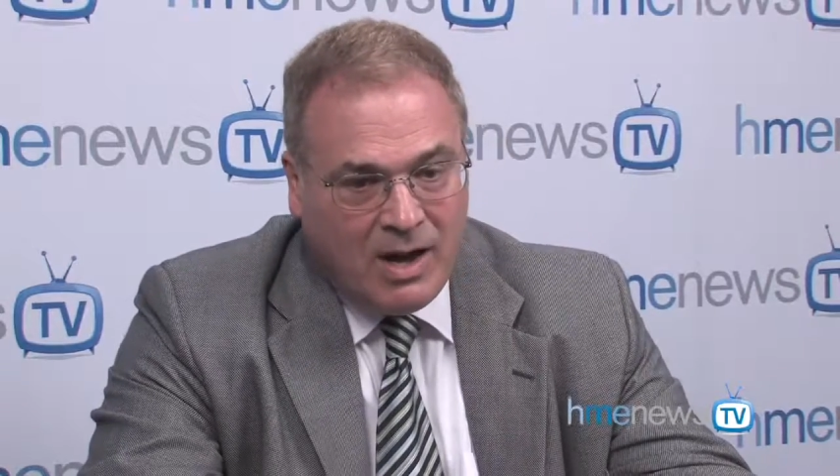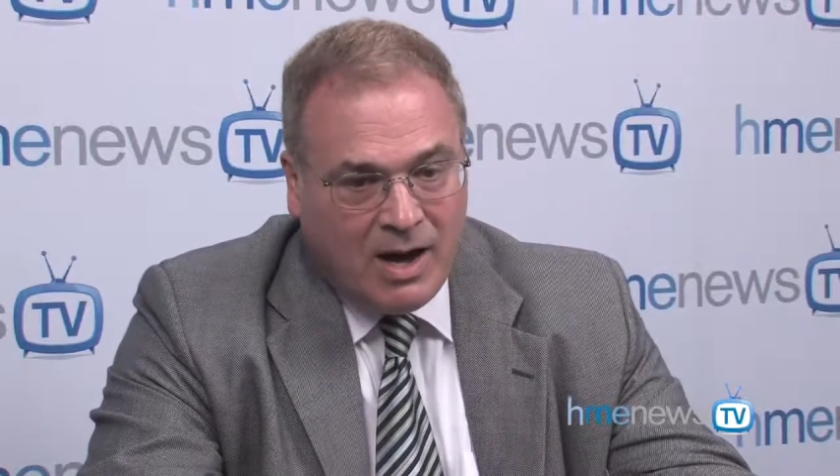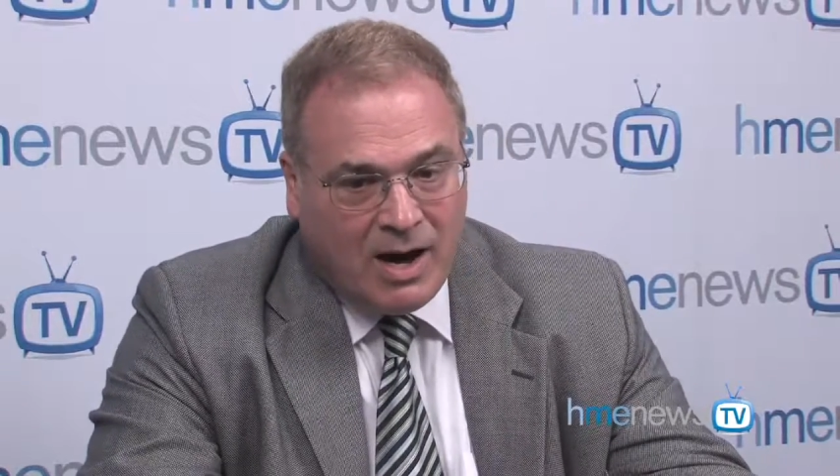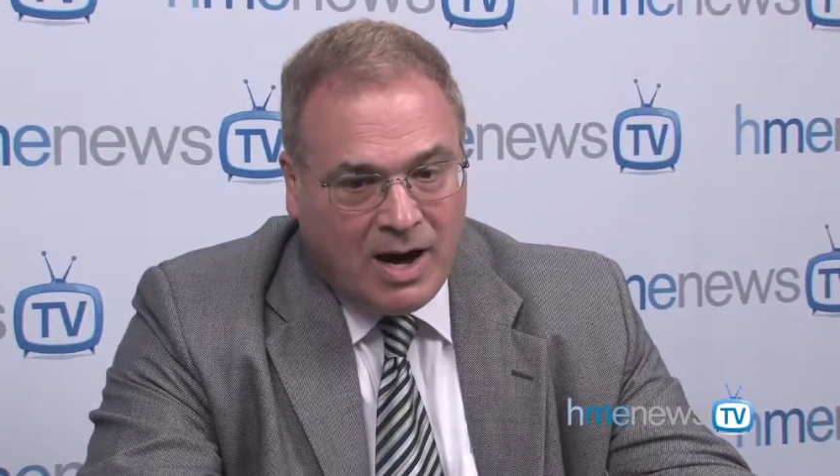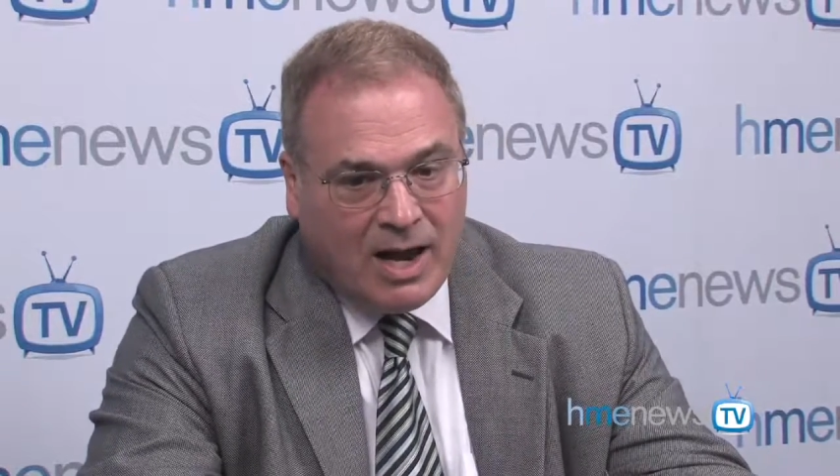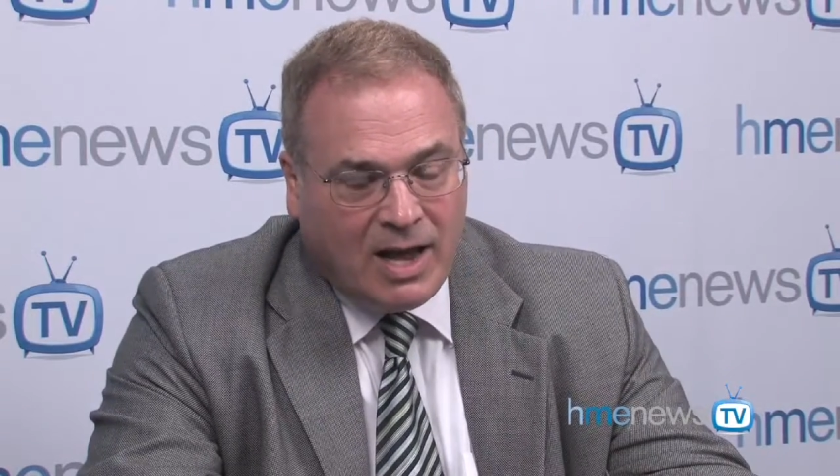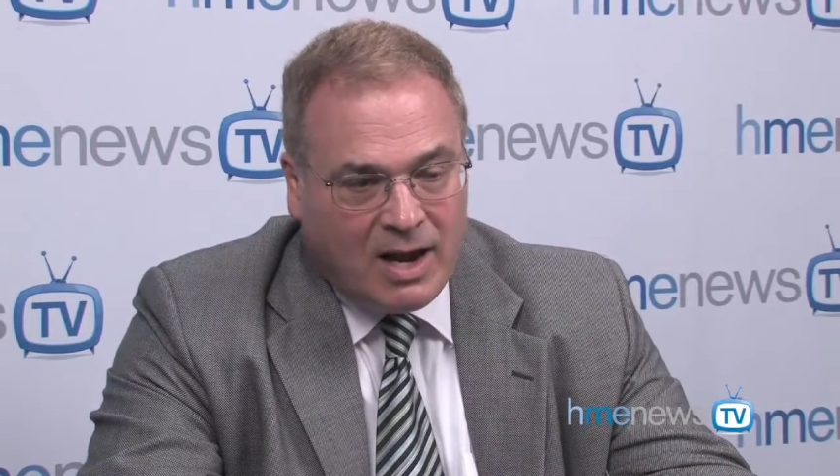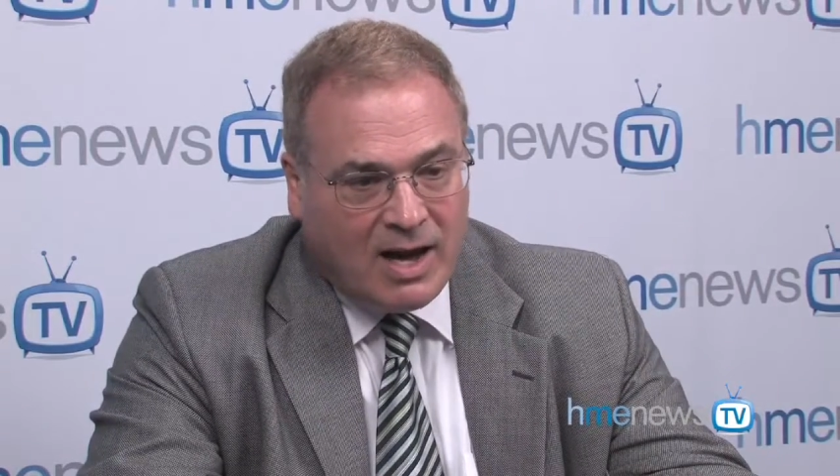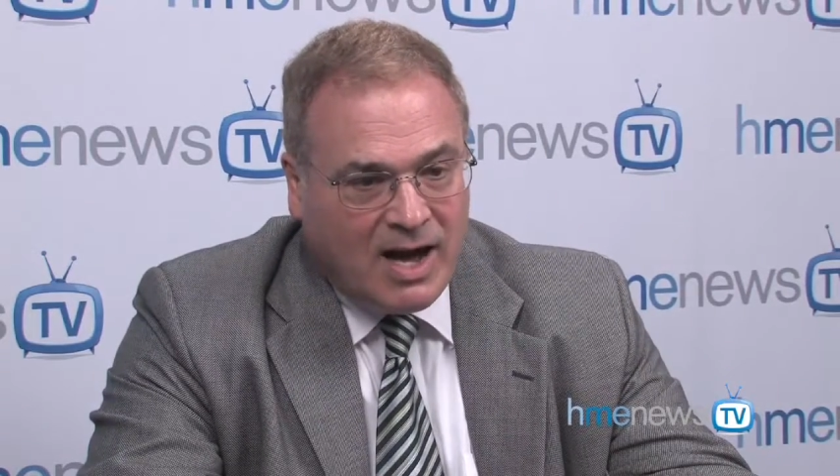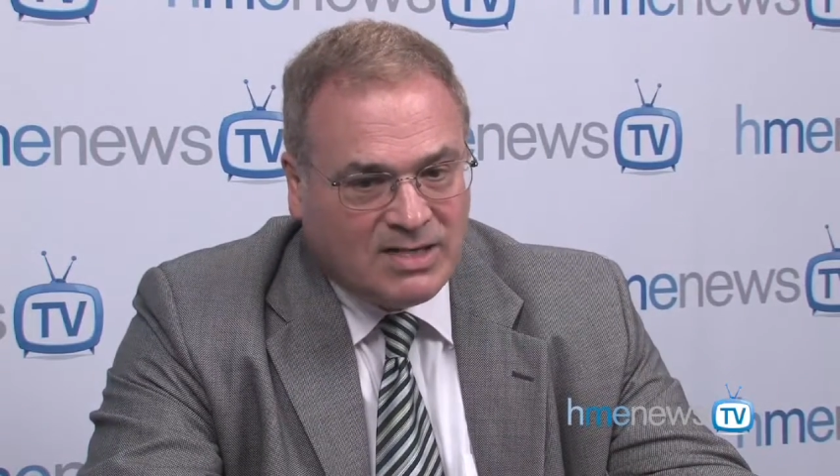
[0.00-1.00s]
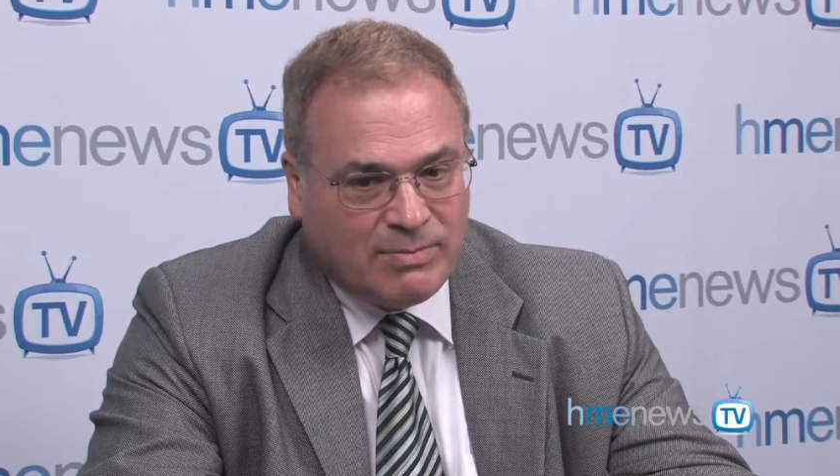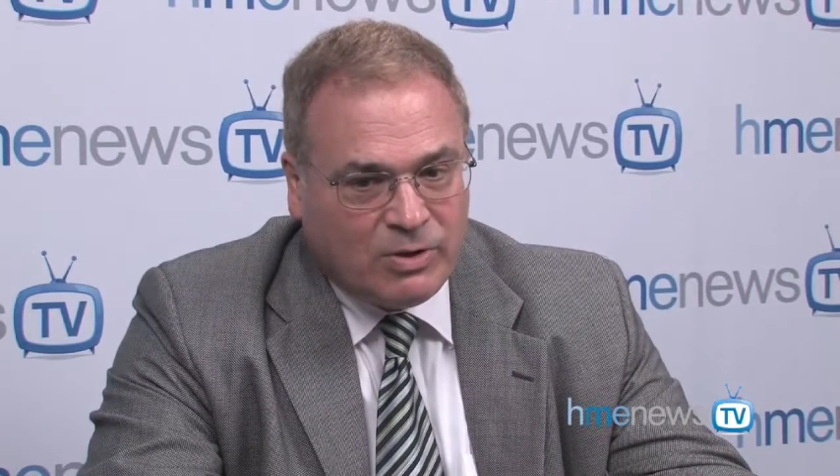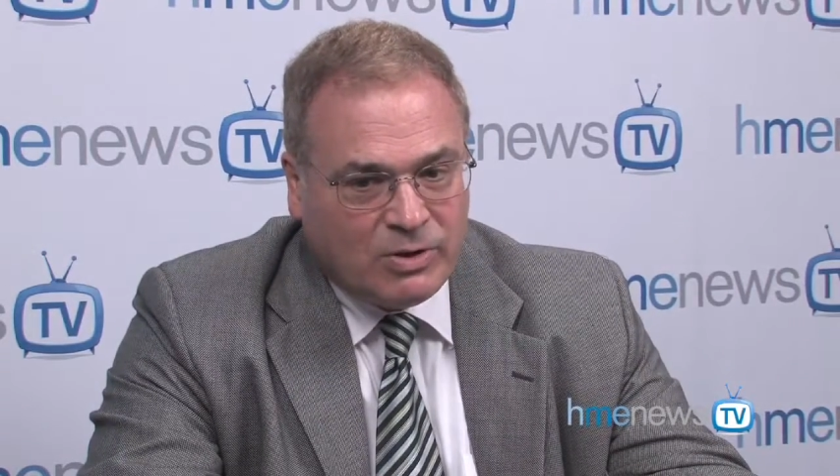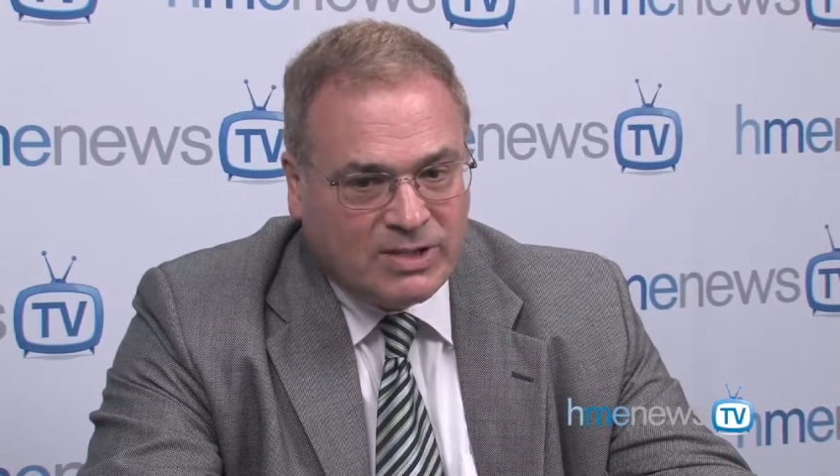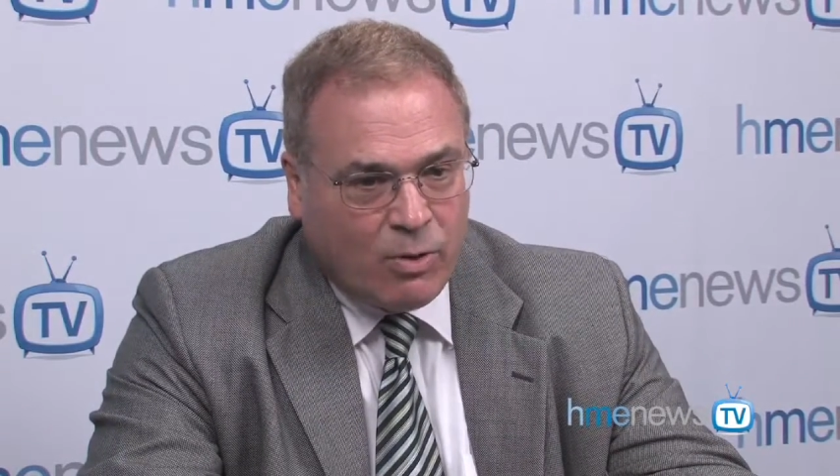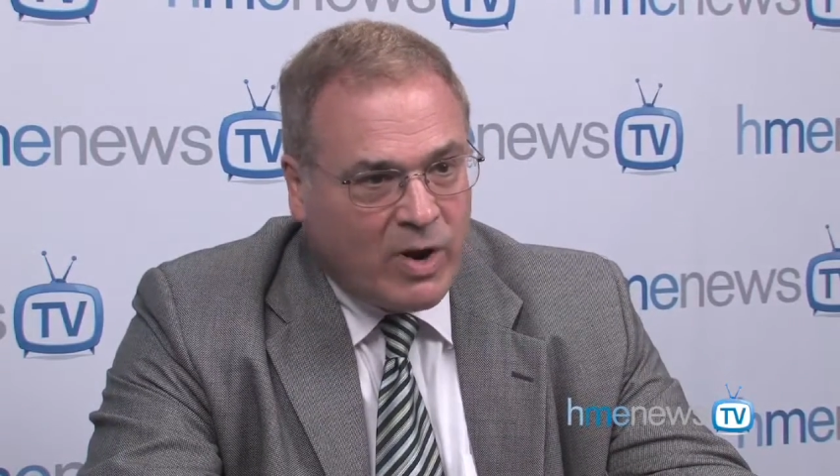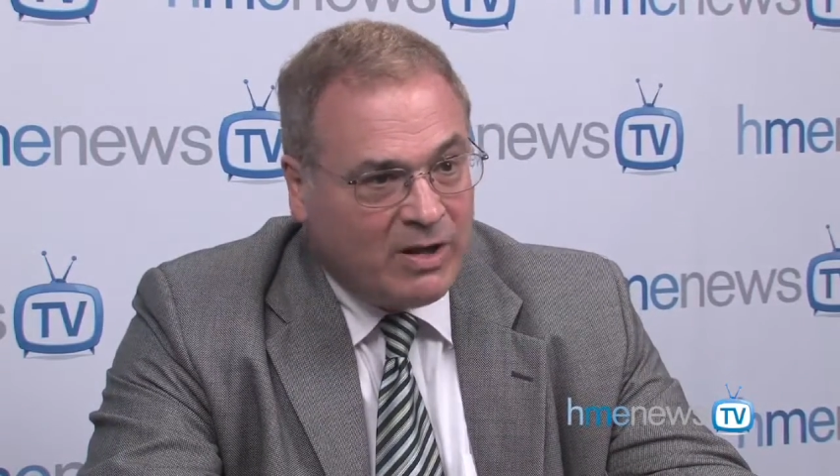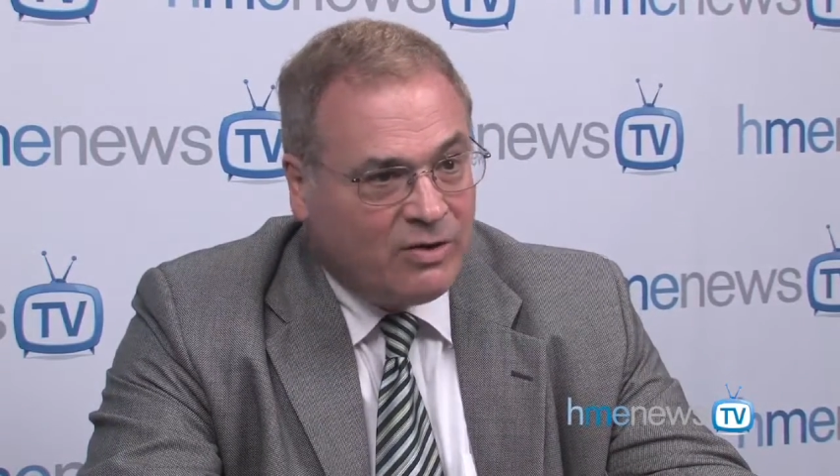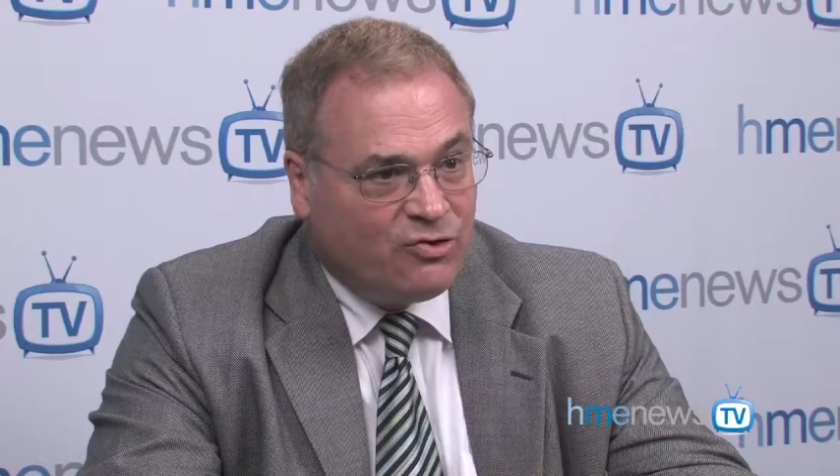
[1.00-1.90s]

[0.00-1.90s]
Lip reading: A lot of hospitals that went into